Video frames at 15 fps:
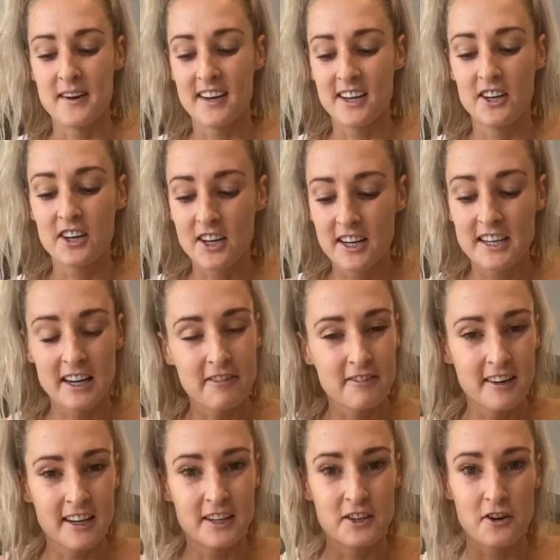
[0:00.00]
You can
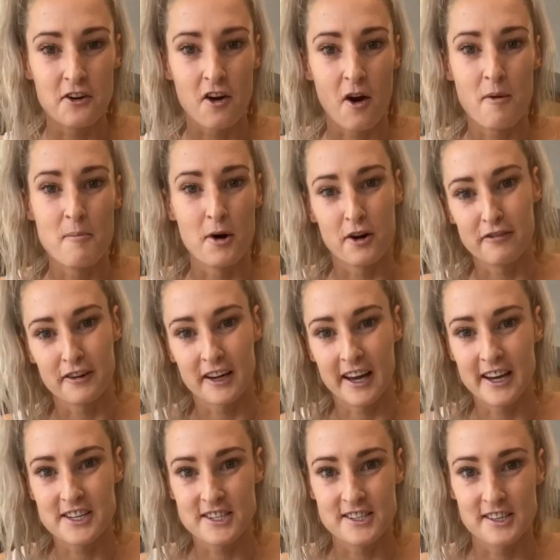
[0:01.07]
definitely do your own
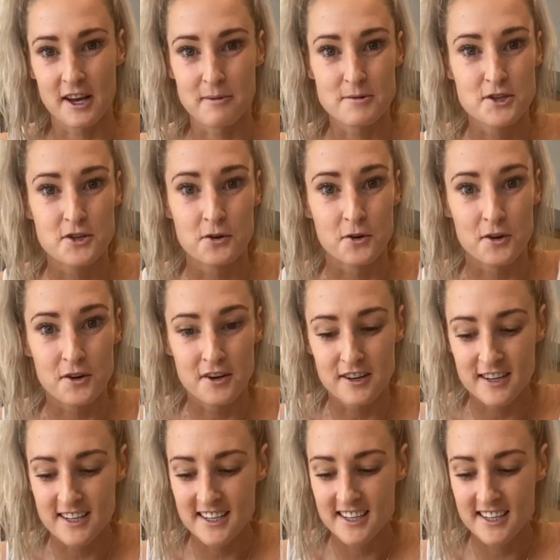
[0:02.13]
modifications, I'm sure,